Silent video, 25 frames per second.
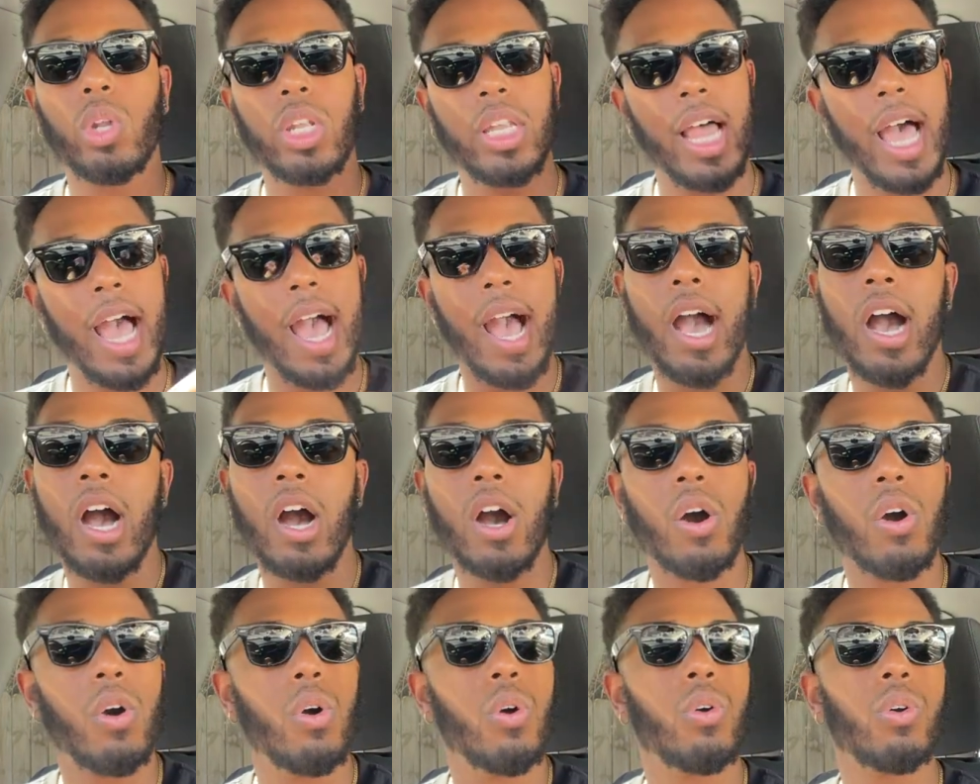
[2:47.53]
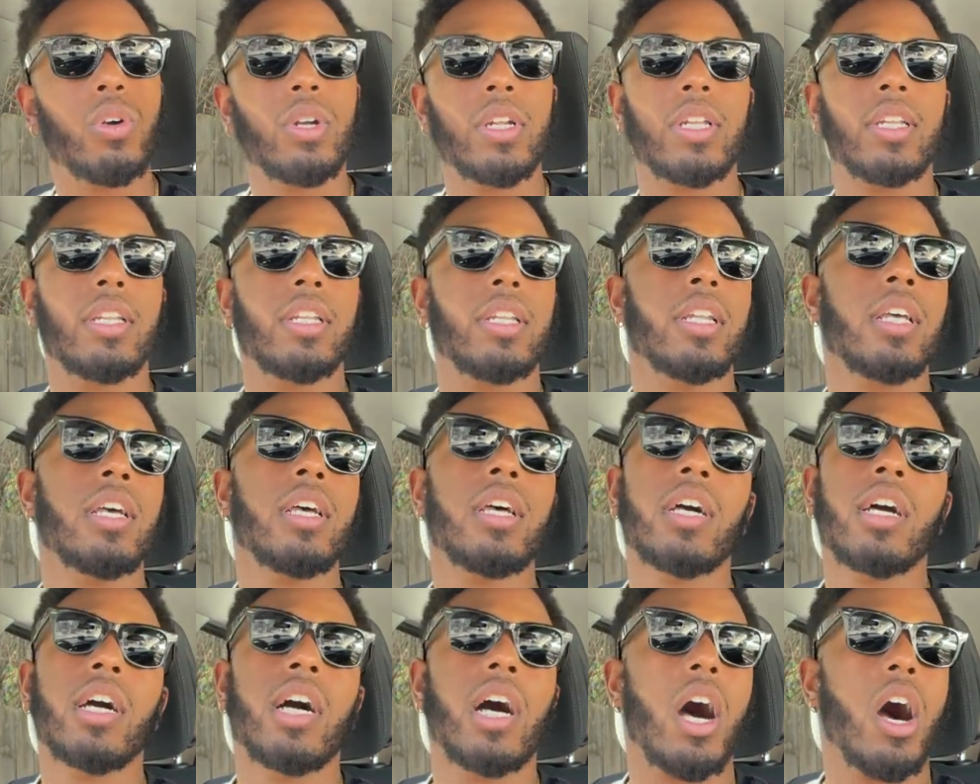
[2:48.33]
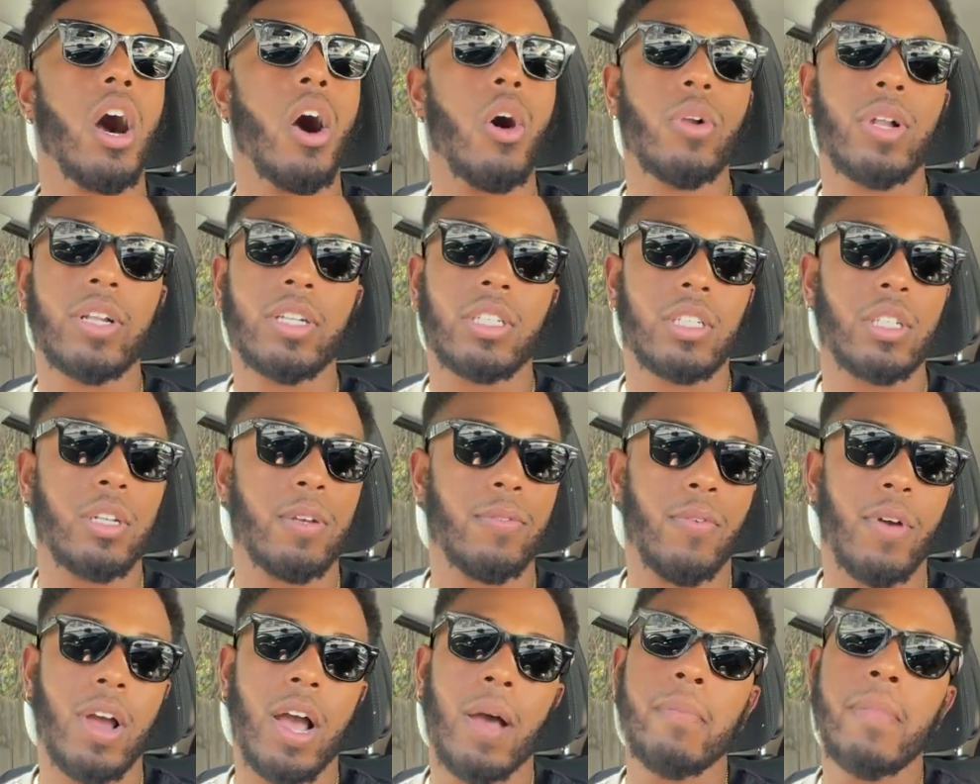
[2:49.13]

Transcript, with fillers: loud and all that stuff, right?